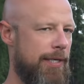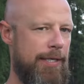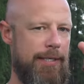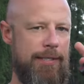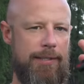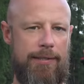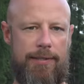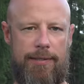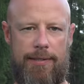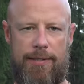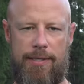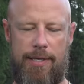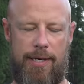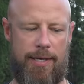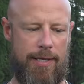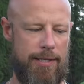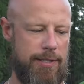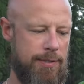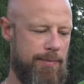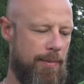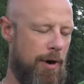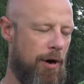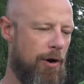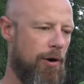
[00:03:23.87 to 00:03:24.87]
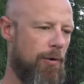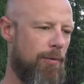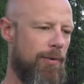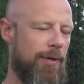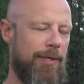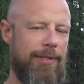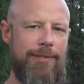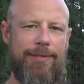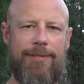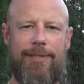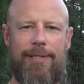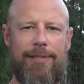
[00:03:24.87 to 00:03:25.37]
these, the smaller
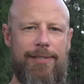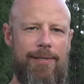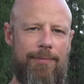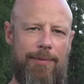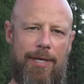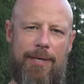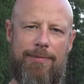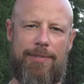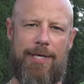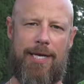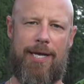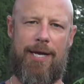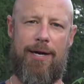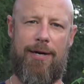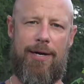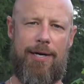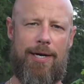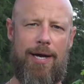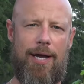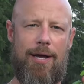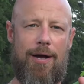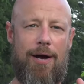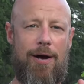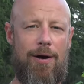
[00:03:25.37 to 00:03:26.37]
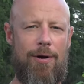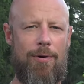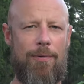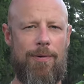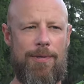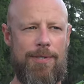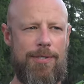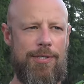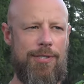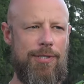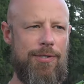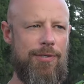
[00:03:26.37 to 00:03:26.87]
ones that sometimes I carry, I
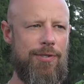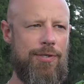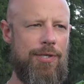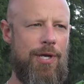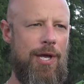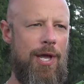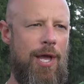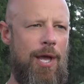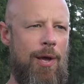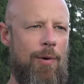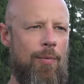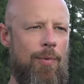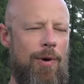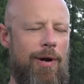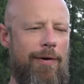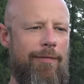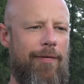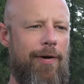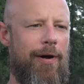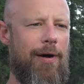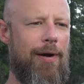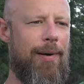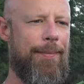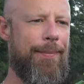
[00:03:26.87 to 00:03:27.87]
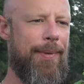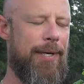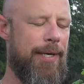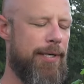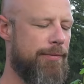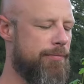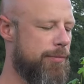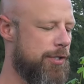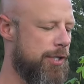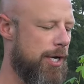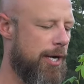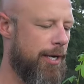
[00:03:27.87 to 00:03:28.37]
always use whenever
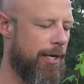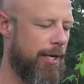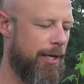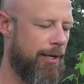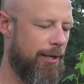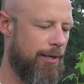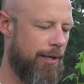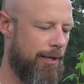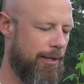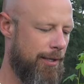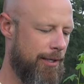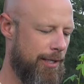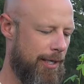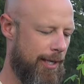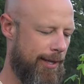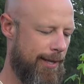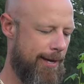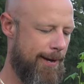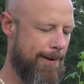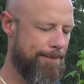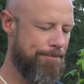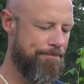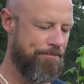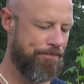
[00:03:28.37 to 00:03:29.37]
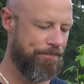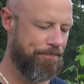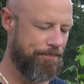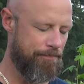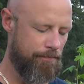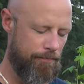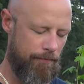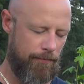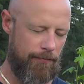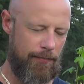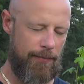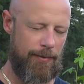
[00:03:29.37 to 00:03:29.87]
I'm jogging or anything like
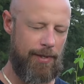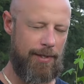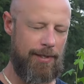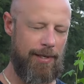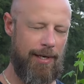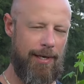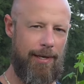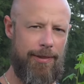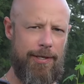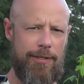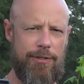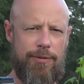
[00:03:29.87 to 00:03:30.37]
that.